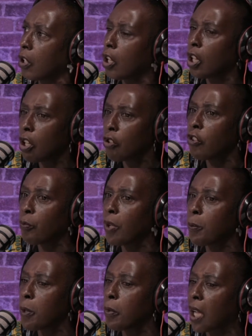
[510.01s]
you've made
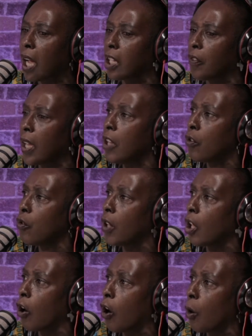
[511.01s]
people kind of hate who they
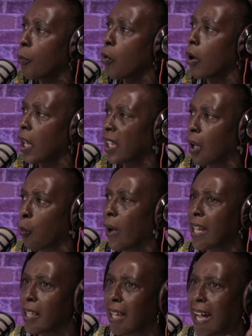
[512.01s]
are, put like a white
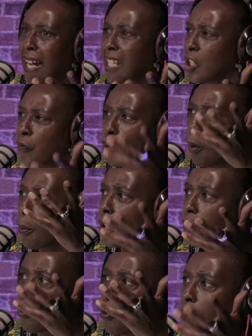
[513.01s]
ideal of dominance
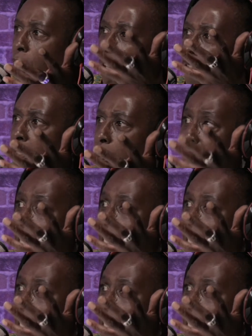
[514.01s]
up as the best.